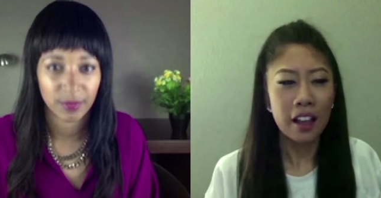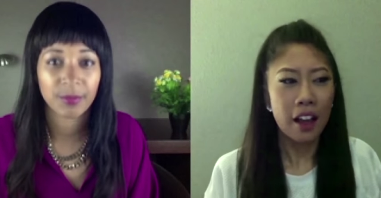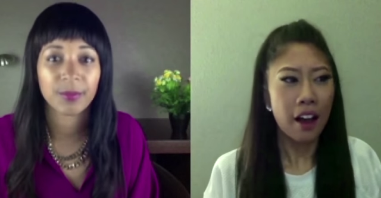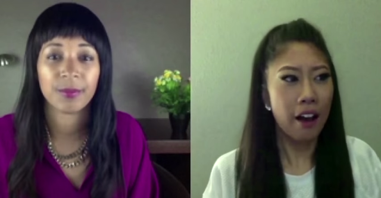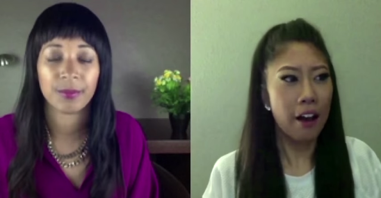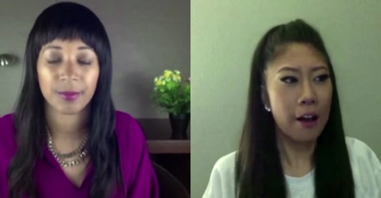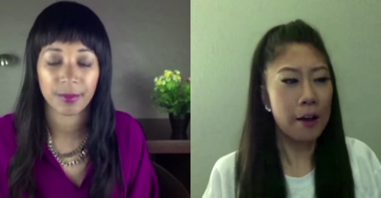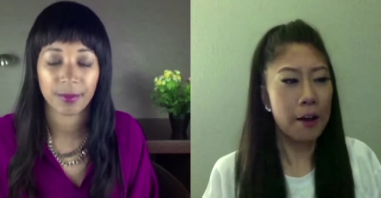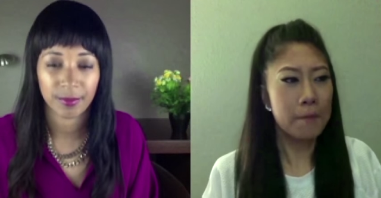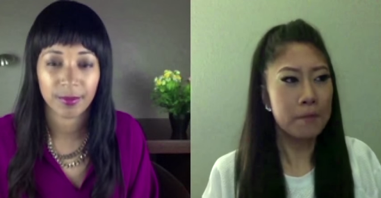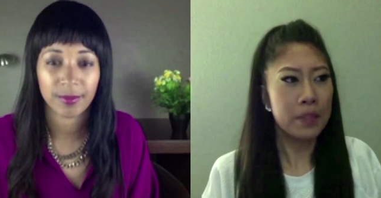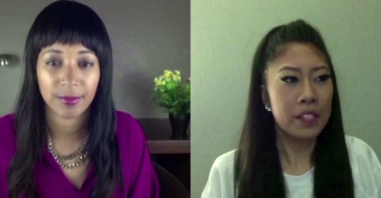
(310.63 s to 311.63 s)
Speaker 1: Mm.
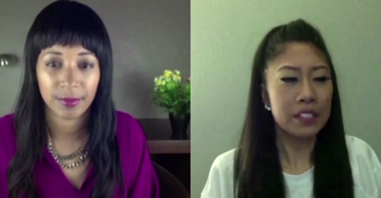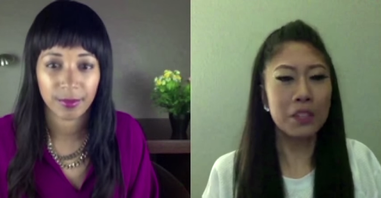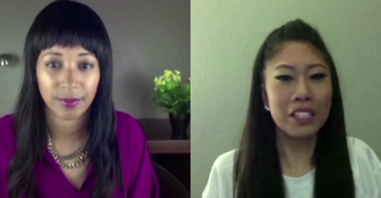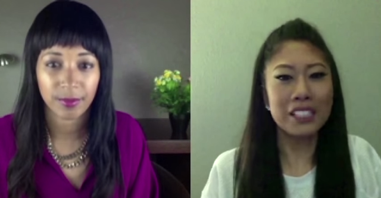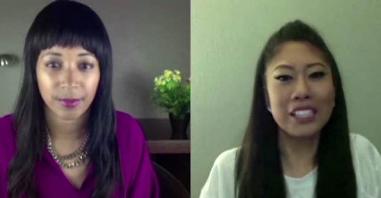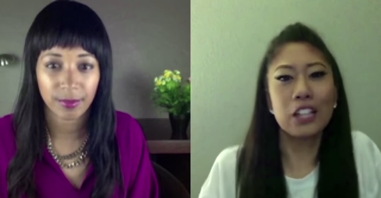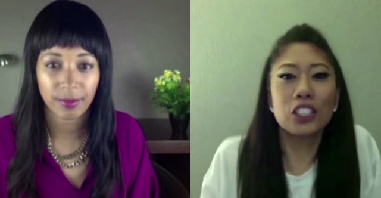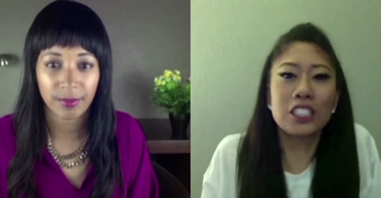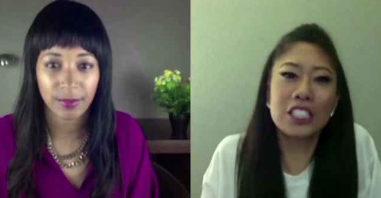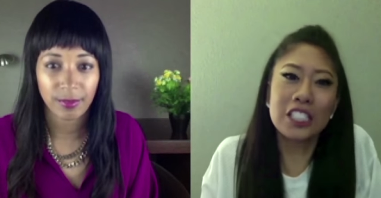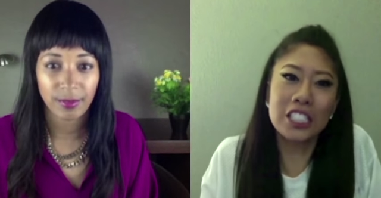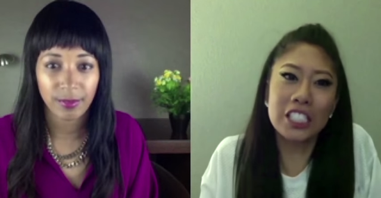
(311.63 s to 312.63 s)
Um, something that sounds
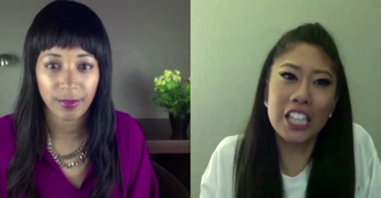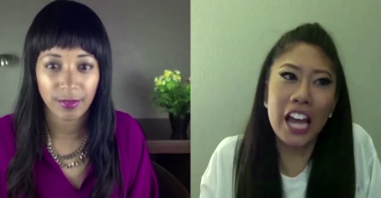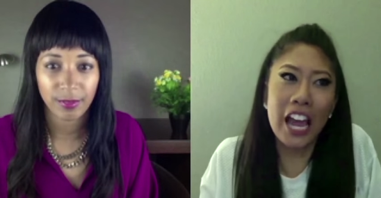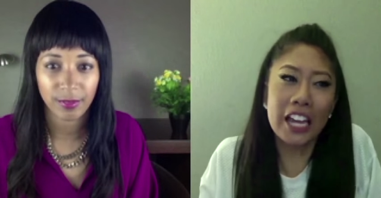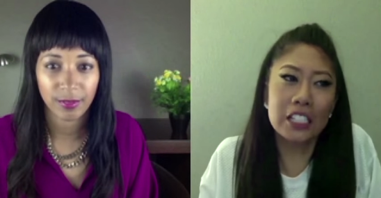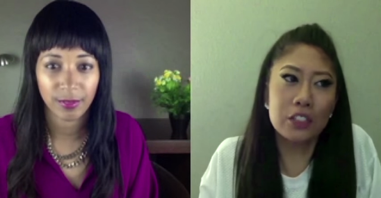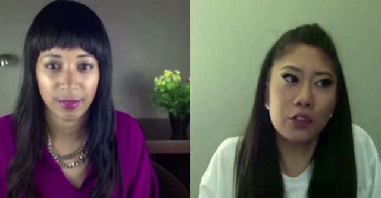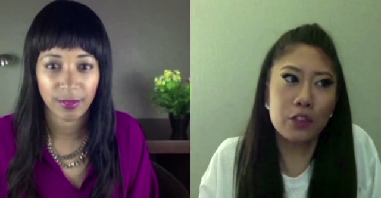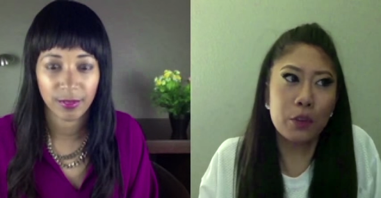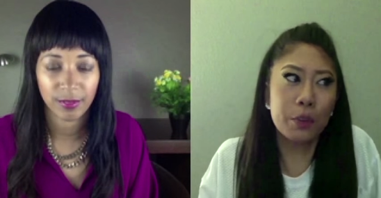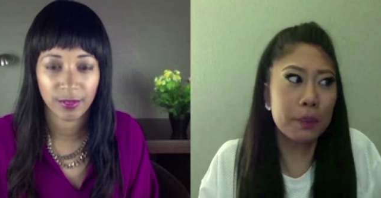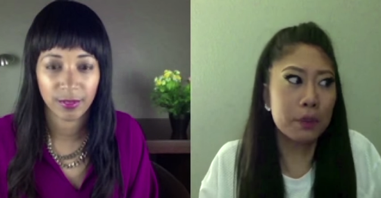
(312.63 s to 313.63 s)
cliche is
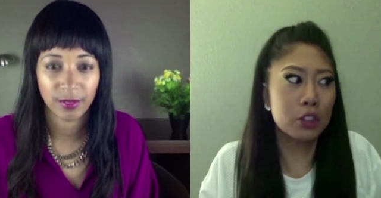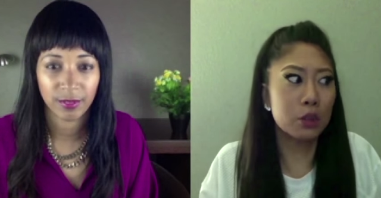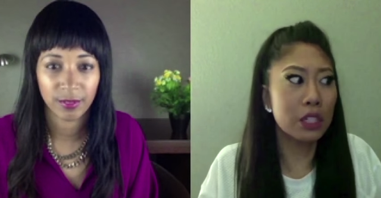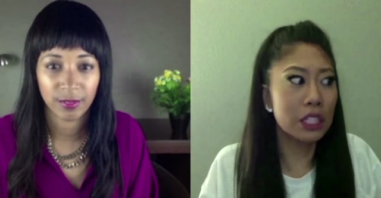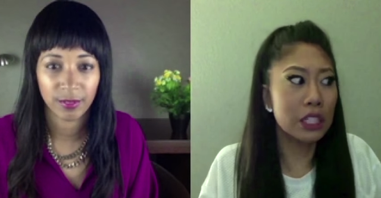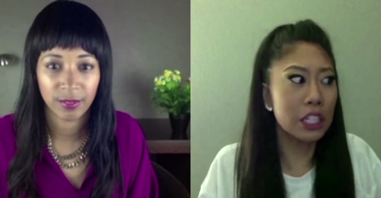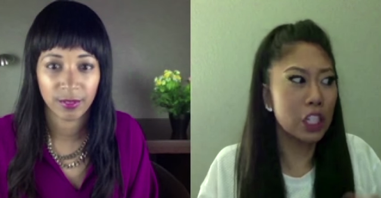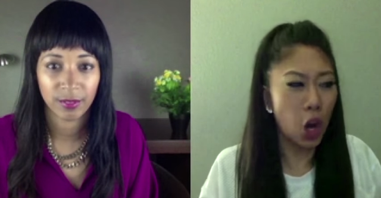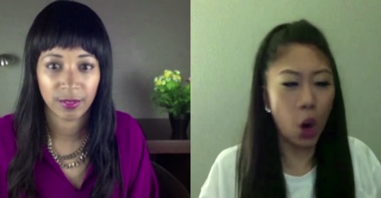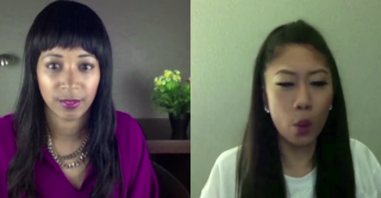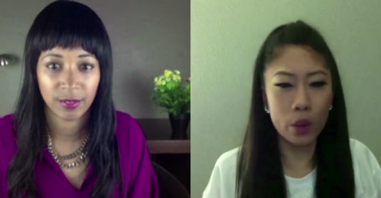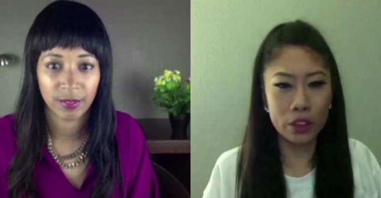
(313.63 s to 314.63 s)
for people to really
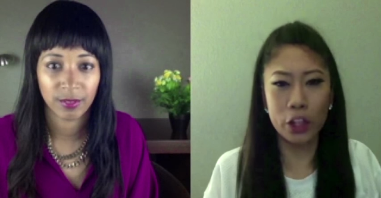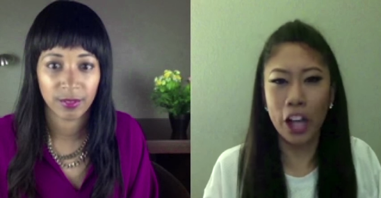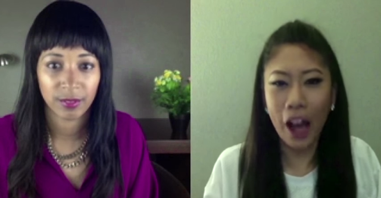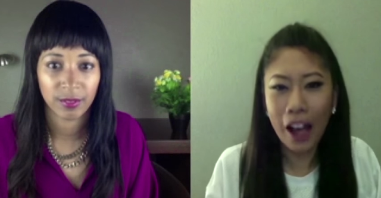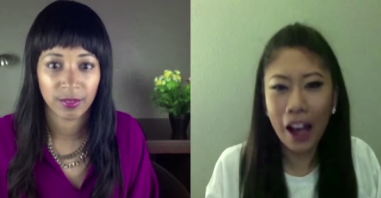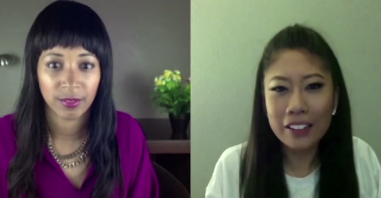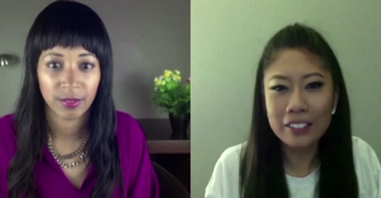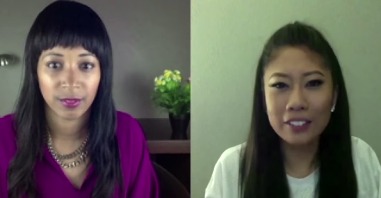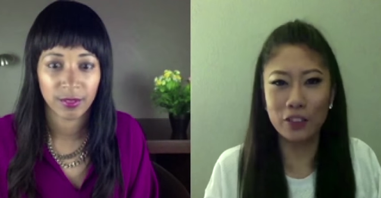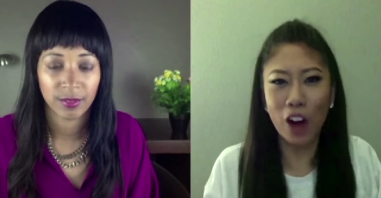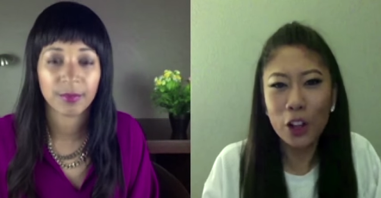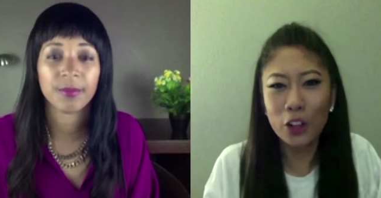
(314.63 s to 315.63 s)
go with their gut,
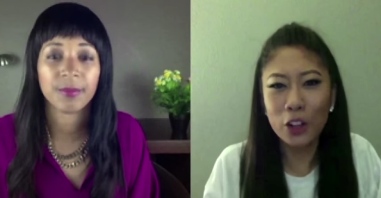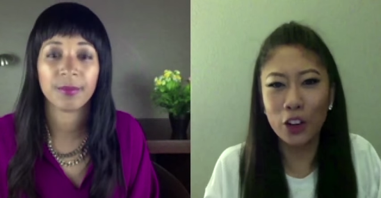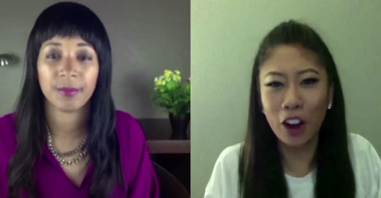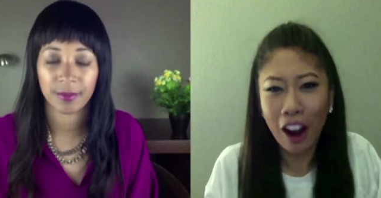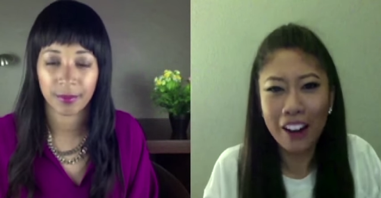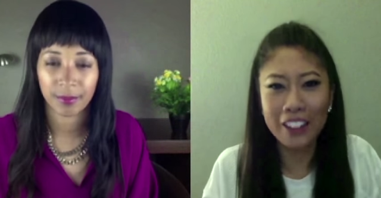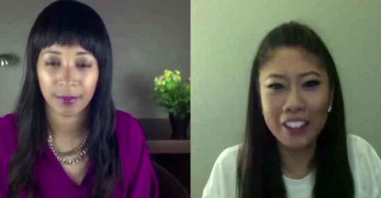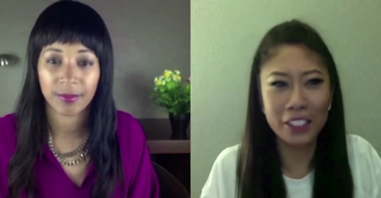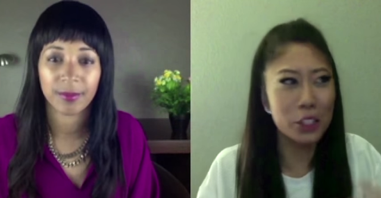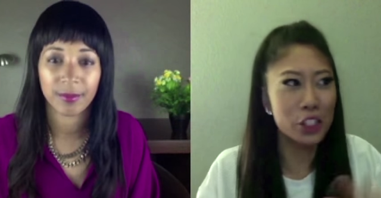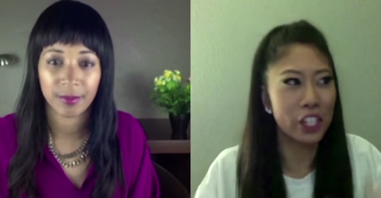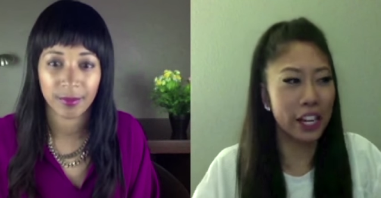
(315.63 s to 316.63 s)
follow mm. your heart,
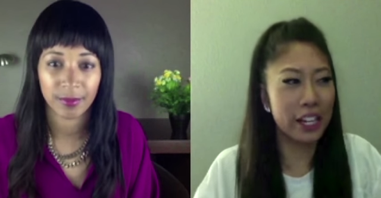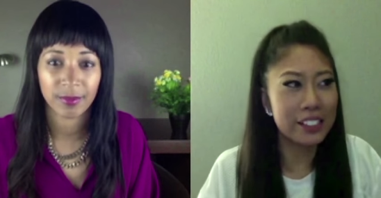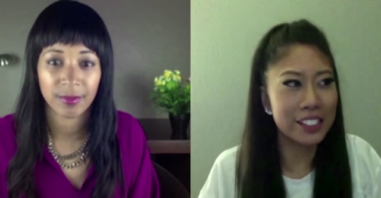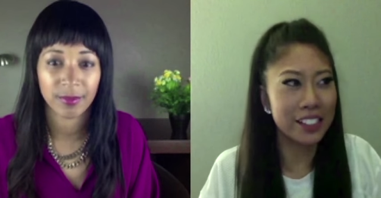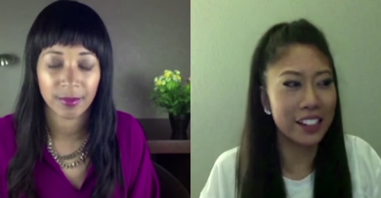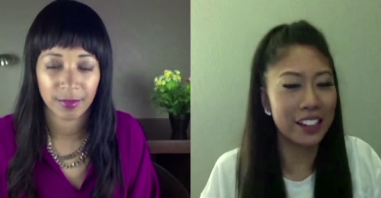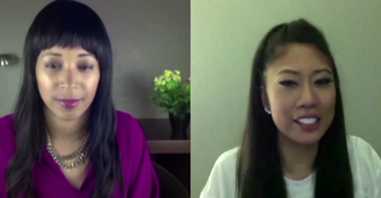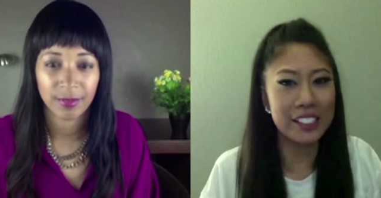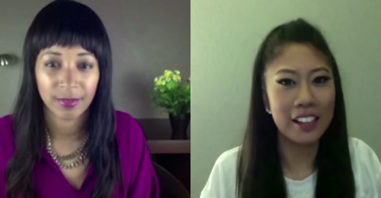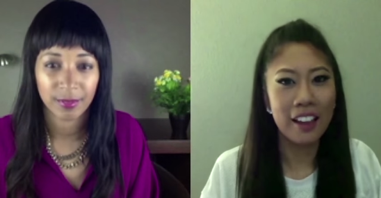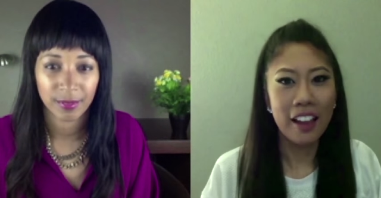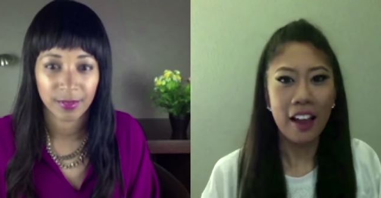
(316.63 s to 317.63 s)
use your instincts,